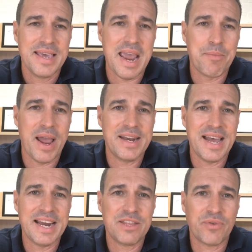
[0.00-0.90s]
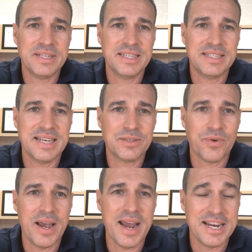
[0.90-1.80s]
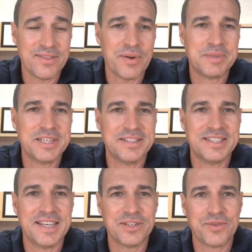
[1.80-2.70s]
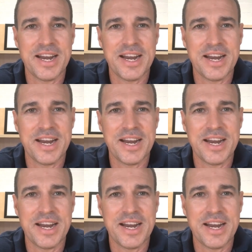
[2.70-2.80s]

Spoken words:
Canberra had an 83% success